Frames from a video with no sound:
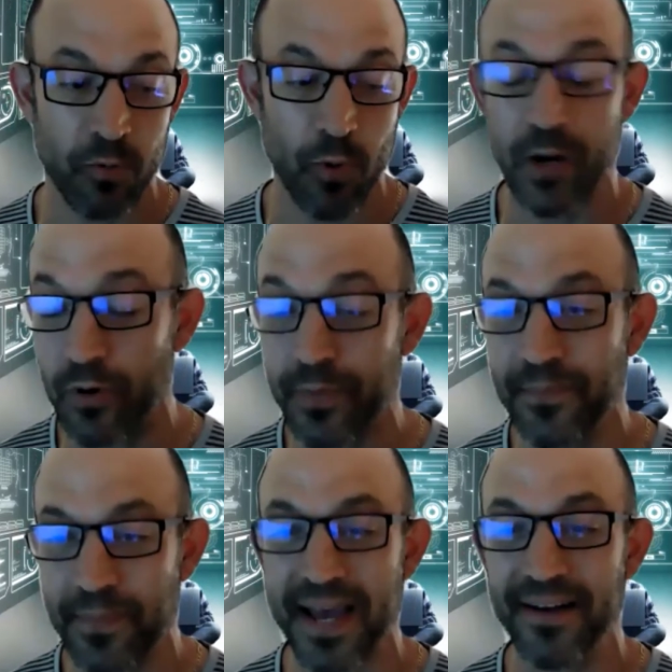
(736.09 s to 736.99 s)

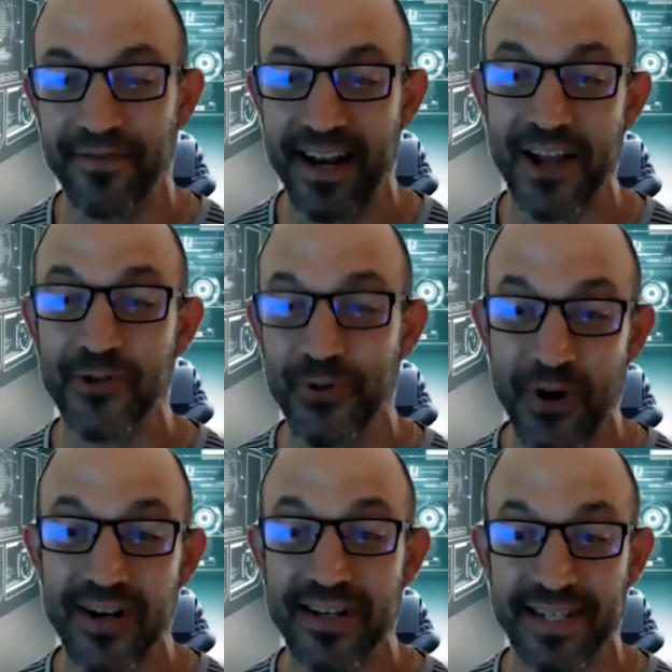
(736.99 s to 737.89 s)
one-woman band financial
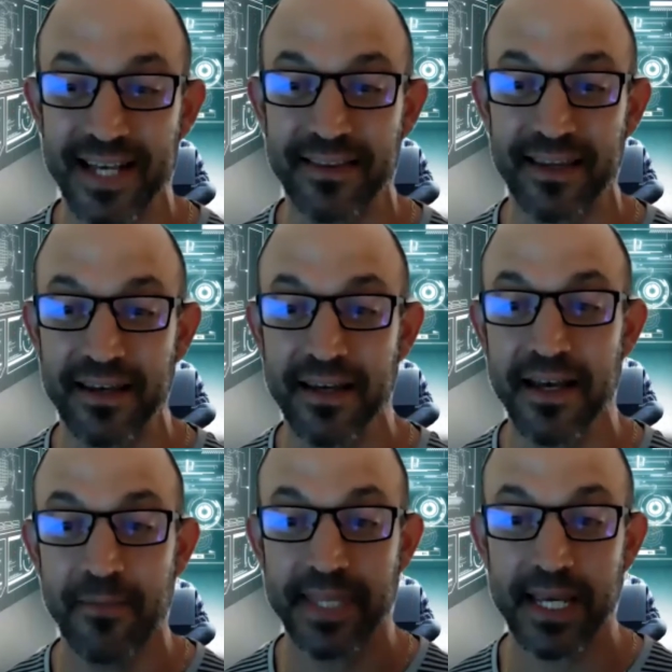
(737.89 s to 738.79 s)
modelers out there,
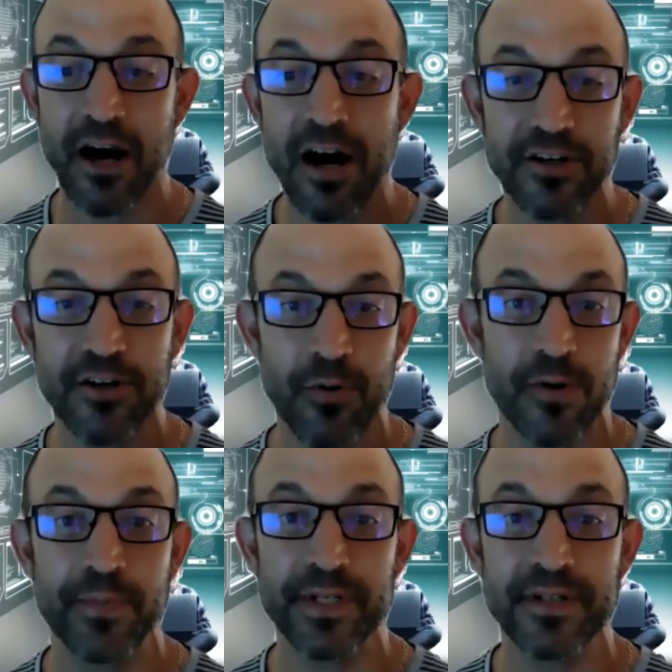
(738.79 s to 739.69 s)
but they can't grow a
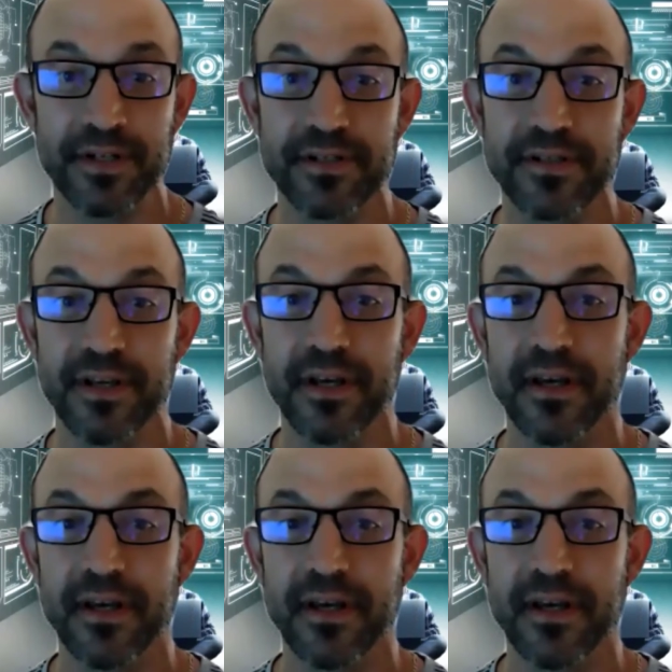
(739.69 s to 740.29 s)
business.